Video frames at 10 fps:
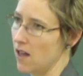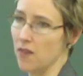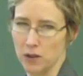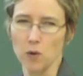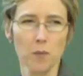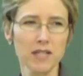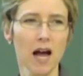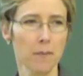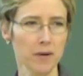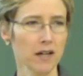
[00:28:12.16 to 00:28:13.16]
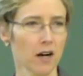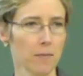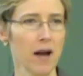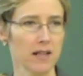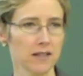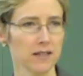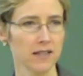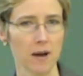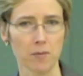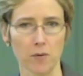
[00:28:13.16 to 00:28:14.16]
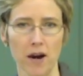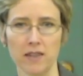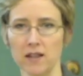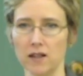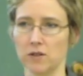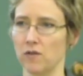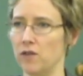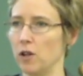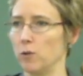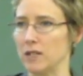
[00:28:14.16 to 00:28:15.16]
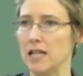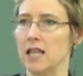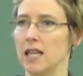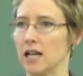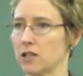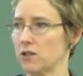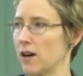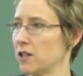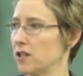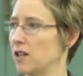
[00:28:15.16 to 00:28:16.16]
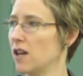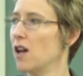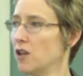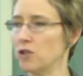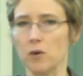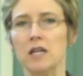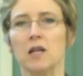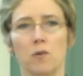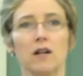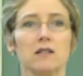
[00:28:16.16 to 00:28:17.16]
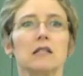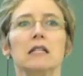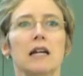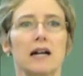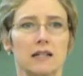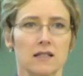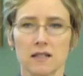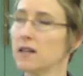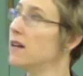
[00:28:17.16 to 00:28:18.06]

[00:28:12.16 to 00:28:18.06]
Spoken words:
That's what was happening in our past example, right? The electric field was in the x direction, so E was Ex.